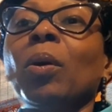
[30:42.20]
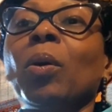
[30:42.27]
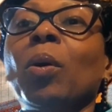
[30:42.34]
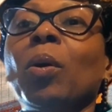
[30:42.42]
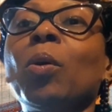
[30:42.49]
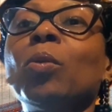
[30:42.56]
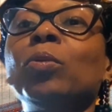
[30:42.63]

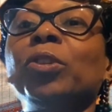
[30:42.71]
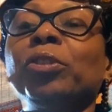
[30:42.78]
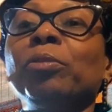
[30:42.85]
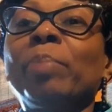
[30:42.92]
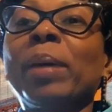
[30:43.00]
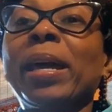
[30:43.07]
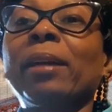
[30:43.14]
hold you
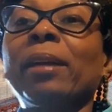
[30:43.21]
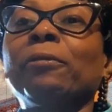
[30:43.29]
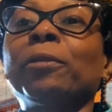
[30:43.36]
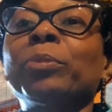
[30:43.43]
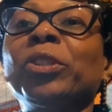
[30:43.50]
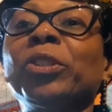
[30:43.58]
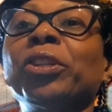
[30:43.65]
back
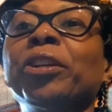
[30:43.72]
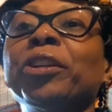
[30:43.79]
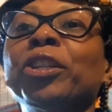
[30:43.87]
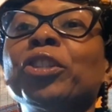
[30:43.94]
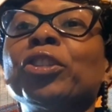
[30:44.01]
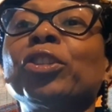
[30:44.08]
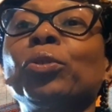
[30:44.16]
from sharing
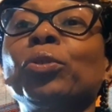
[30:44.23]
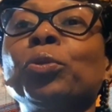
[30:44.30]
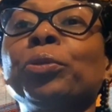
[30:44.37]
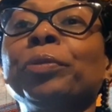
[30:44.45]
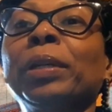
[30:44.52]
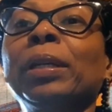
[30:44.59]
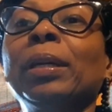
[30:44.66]
your
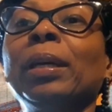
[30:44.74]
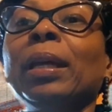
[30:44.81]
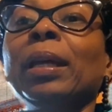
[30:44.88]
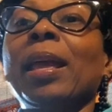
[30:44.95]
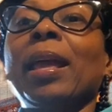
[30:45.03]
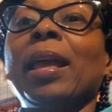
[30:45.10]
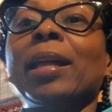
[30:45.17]
story.
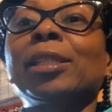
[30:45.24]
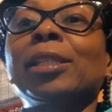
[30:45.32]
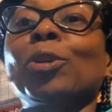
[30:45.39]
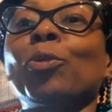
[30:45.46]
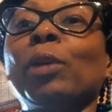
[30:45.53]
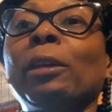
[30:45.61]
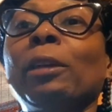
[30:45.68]
And
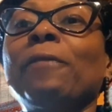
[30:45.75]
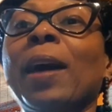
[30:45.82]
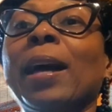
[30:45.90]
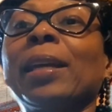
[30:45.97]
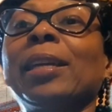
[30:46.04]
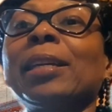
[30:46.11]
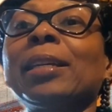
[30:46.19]
so, if
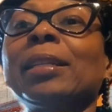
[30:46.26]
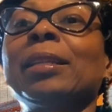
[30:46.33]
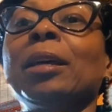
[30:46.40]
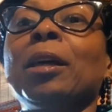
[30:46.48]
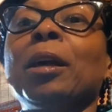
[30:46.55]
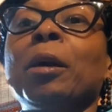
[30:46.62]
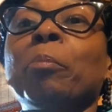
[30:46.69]
I
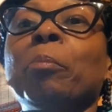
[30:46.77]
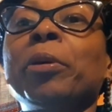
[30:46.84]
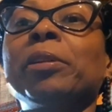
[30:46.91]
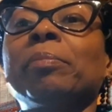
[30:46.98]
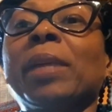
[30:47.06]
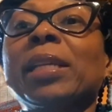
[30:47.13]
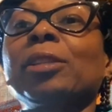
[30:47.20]
can
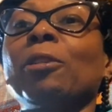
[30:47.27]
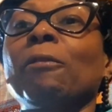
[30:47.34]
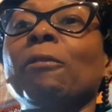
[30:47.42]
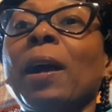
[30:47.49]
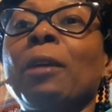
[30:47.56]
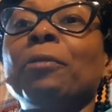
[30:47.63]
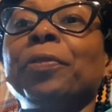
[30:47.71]
put myself
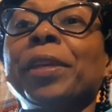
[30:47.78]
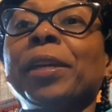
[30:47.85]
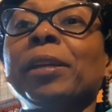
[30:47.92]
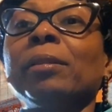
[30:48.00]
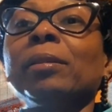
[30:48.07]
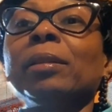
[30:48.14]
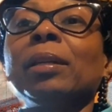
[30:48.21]
out
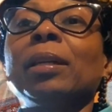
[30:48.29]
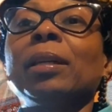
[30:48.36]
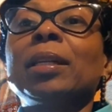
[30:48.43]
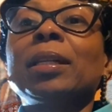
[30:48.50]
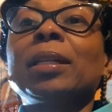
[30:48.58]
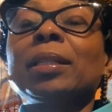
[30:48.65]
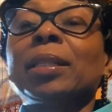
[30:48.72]
there
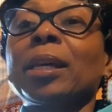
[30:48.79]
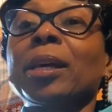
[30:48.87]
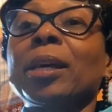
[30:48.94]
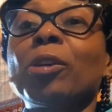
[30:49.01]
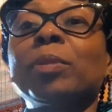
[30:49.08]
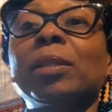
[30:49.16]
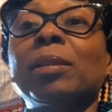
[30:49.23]
to
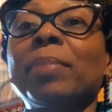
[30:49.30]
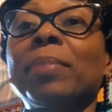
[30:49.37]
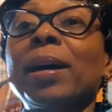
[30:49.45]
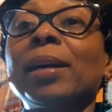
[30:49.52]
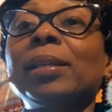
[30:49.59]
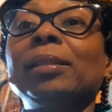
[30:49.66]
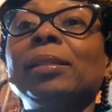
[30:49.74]
help
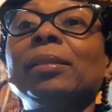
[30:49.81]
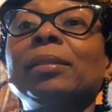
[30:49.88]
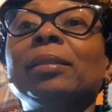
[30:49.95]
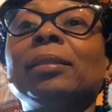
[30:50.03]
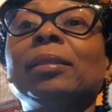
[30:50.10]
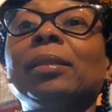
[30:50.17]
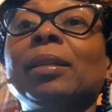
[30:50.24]
somebody,
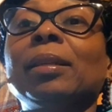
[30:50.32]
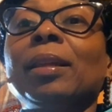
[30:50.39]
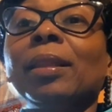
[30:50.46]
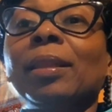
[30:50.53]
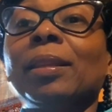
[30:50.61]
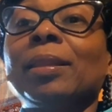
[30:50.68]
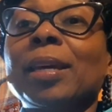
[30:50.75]

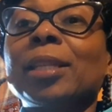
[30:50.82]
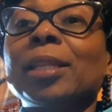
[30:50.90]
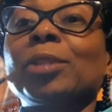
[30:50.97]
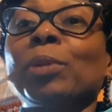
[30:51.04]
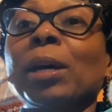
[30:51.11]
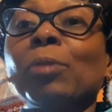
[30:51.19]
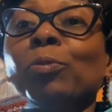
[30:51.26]
then that's
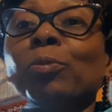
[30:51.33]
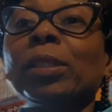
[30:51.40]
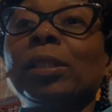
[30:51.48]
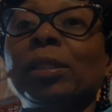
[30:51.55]
what I want to